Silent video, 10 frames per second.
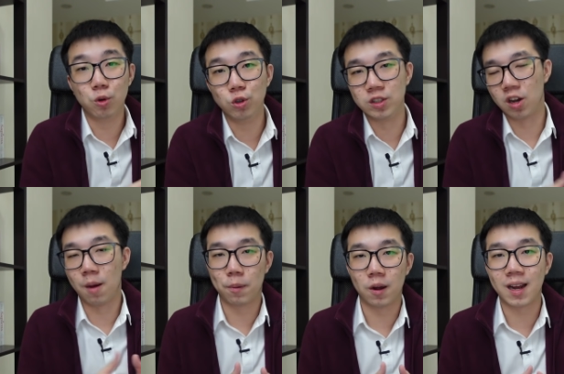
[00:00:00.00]
goods or
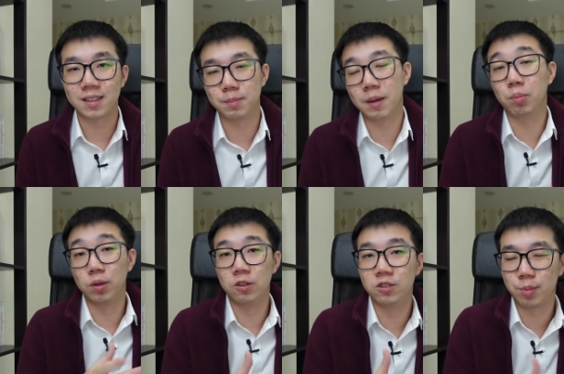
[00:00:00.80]
products being
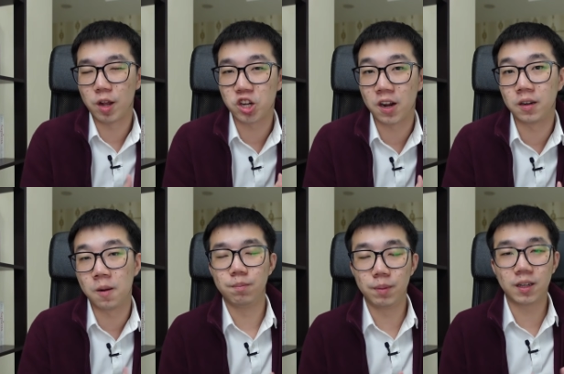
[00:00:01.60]
produced by China
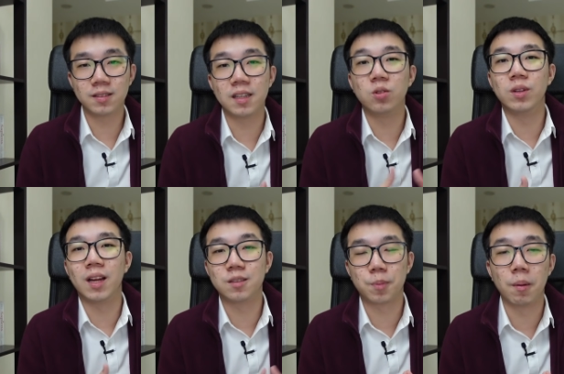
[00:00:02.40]
because they know that
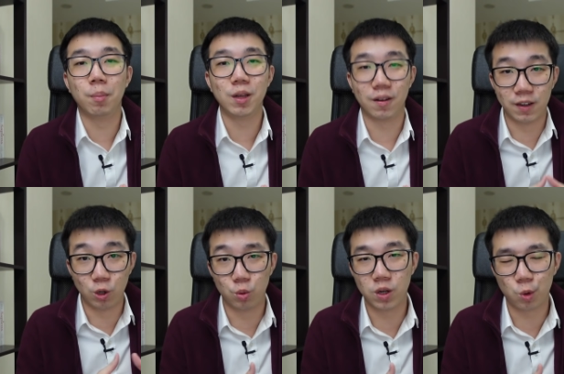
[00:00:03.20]
it's probably of a
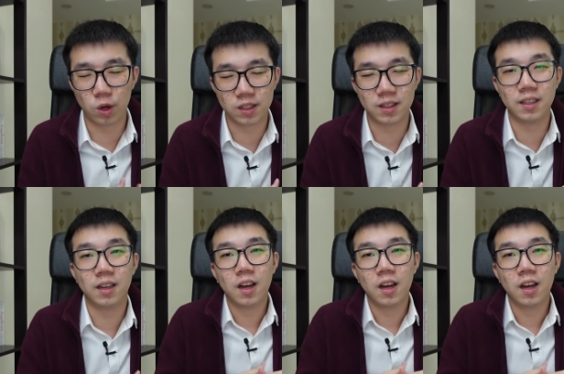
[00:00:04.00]
lower quality.